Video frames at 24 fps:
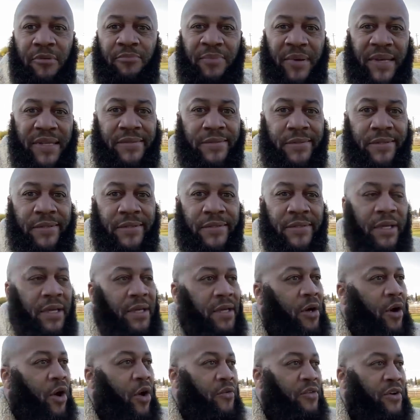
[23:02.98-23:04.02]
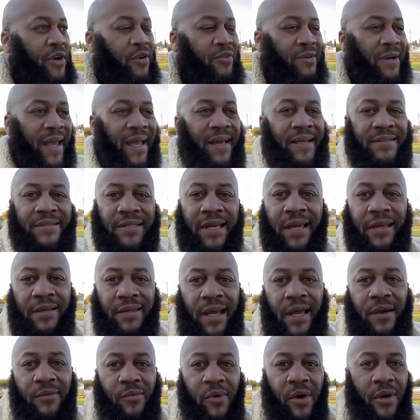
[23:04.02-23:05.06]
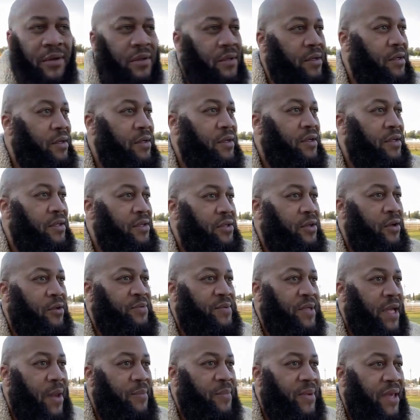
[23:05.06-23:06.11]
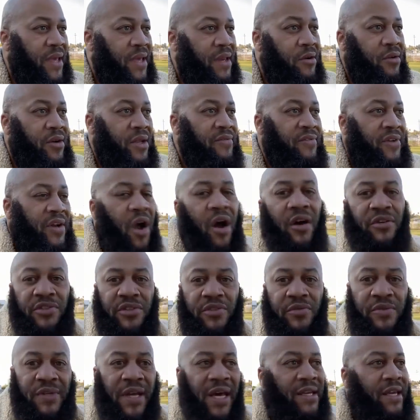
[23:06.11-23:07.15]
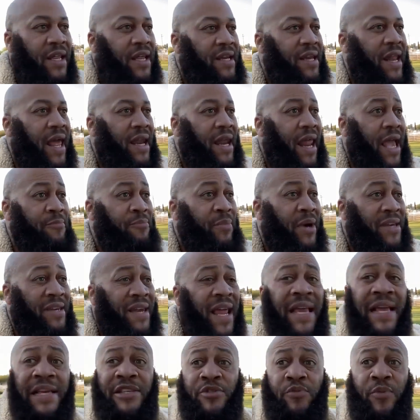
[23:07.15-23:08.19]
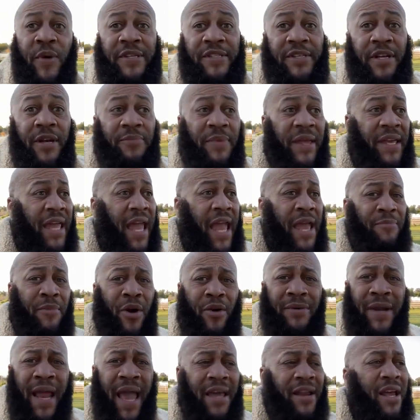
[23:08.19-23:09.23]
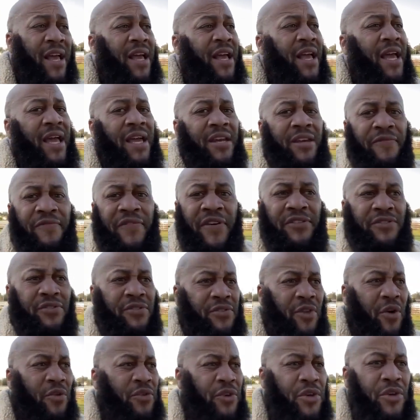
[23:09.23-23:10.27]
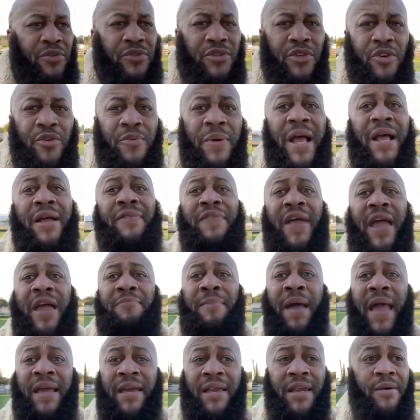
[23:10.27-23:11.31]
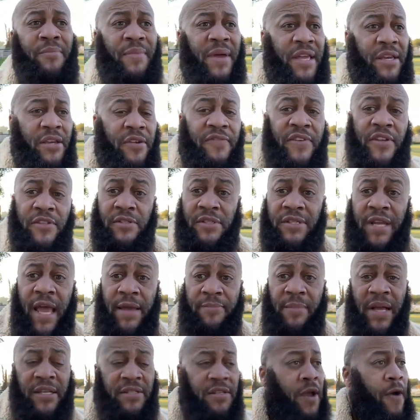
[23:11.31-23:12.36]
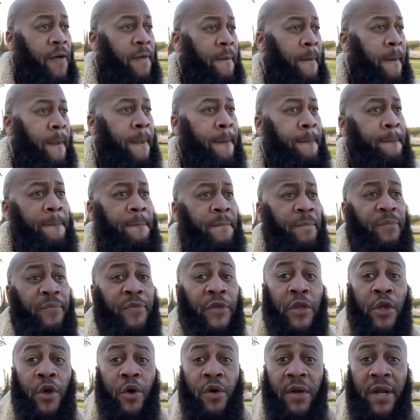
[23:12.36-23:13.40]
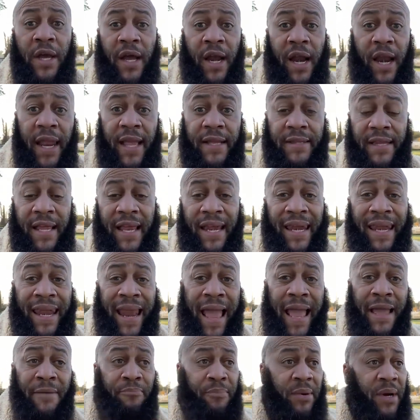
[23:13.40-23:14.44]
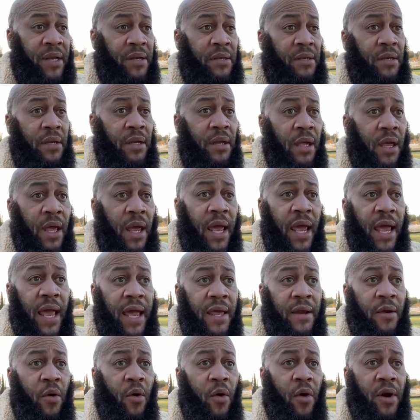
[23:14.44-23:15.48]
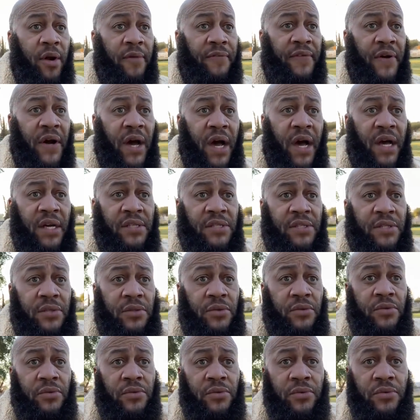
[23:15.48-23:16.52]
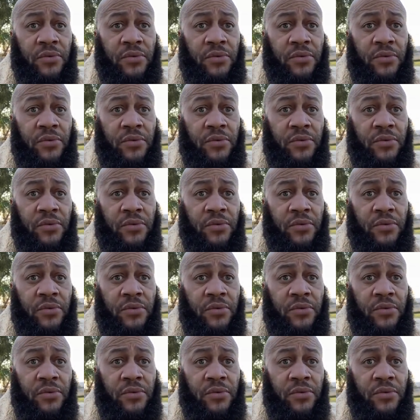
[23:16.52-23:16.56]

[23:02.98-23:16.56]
business over there on HK Network. You know what I'm saying? I mean, it don't even cost you nothing to hit that like button. They switching up the game on that. Individuals on YouTube, they making them individuals like myself. You to click the like button in order for us to,